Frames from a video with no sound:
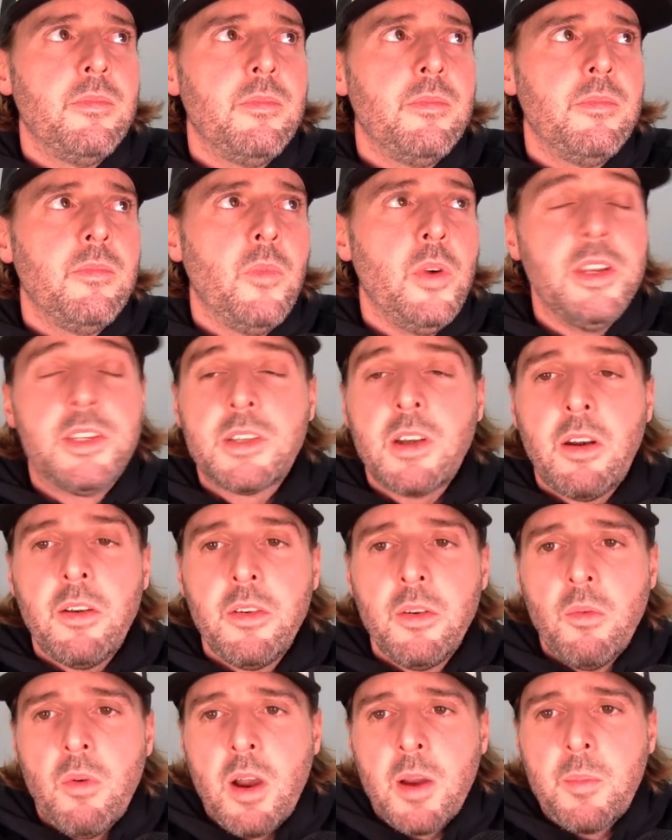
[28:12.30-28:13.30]
we started
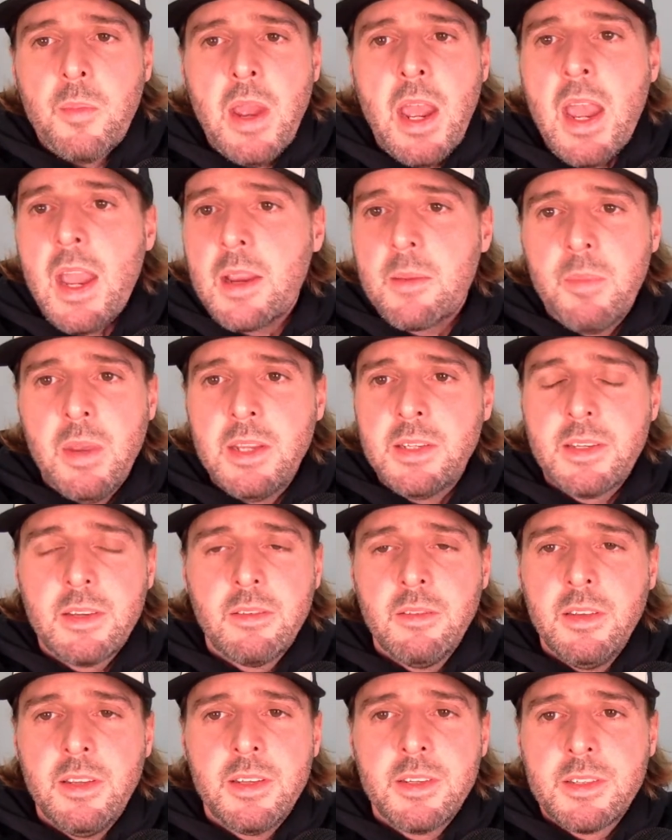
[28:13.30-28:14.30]
to walk back
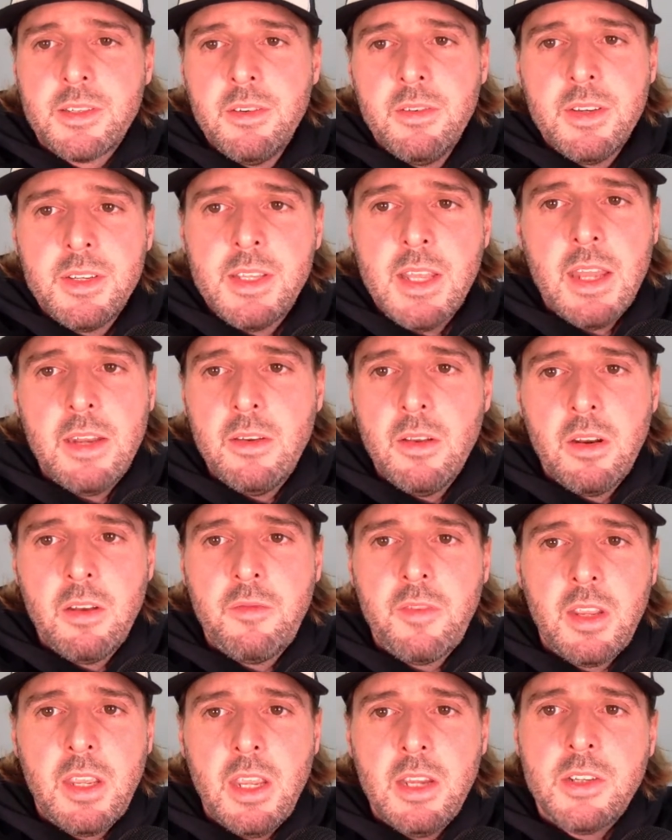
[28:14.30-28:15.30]
basically as soon as that
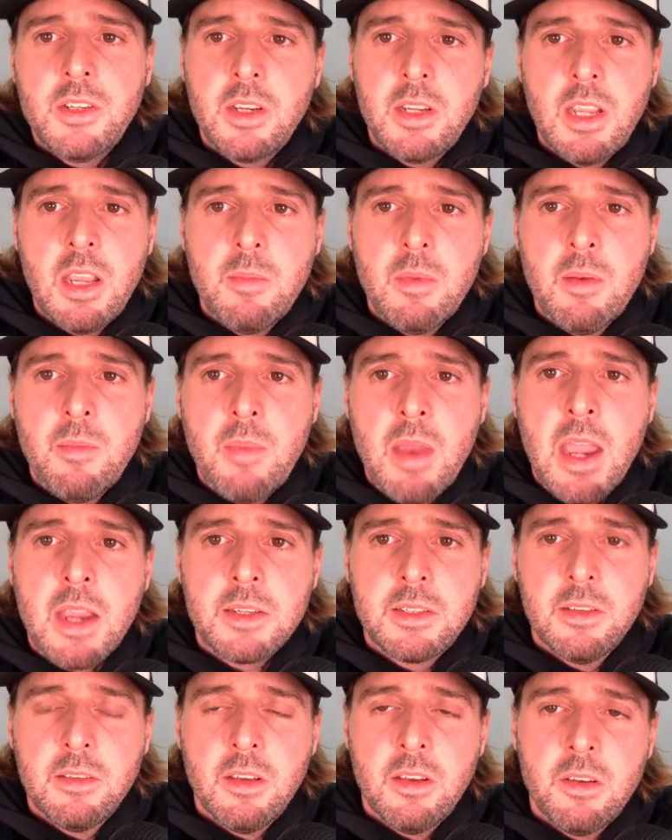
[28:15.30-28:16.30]
notification came in, back
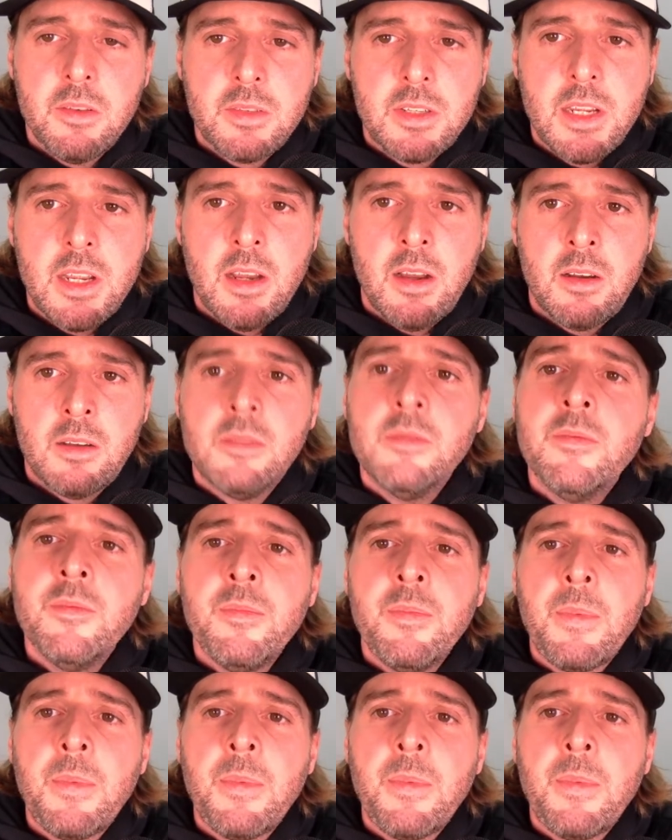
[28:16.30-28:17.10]
to the hotel,